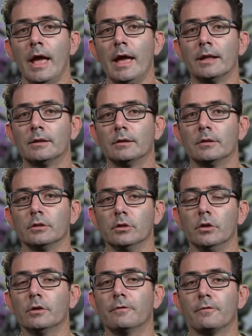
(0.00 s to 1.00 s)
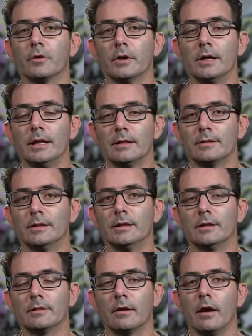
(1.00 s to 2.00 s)
and look for
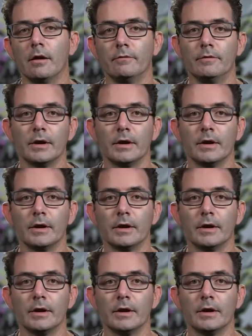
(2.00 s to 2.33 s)
incidents of